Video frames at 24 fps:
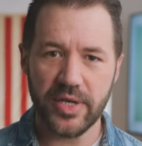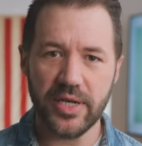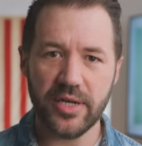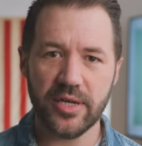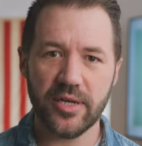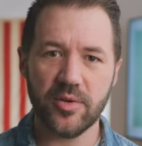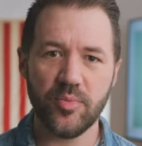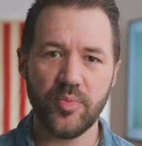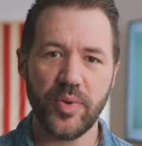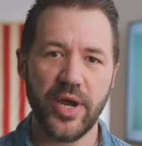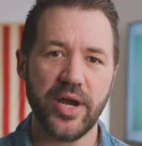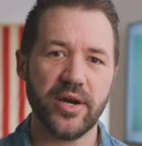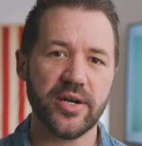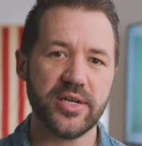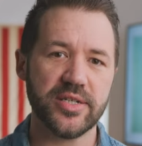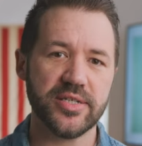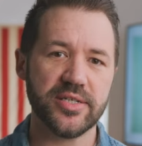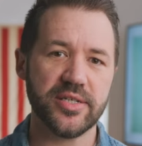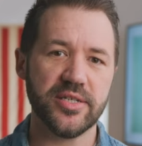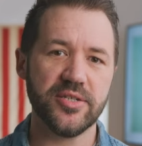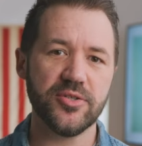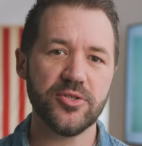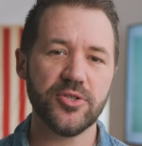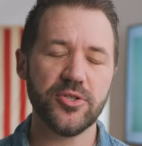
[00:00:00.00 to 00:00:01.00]
in
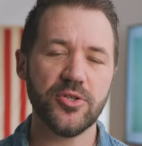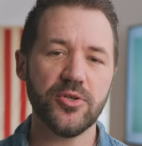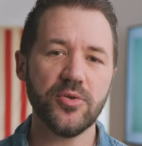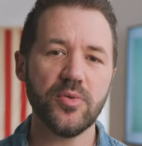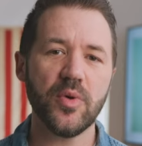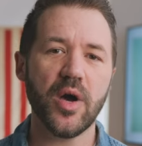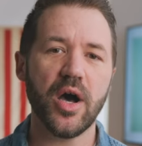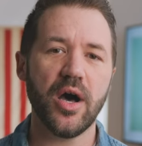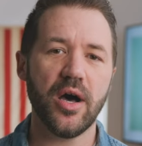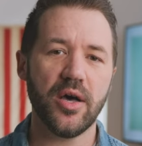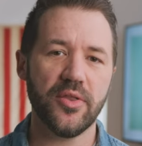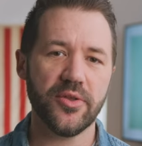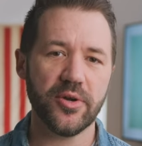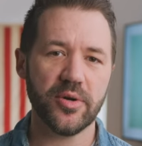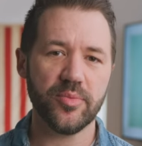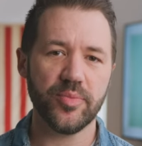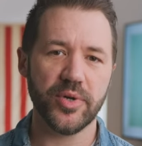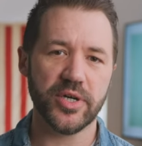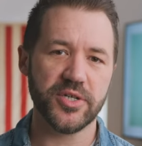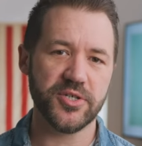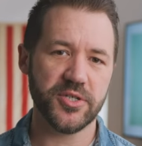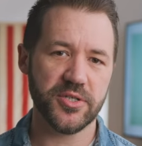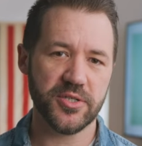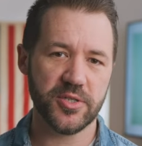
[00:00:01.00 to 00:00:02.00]
comparison to other
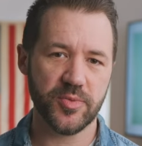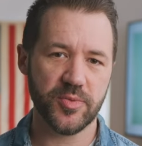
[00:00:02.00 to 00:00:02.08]
budget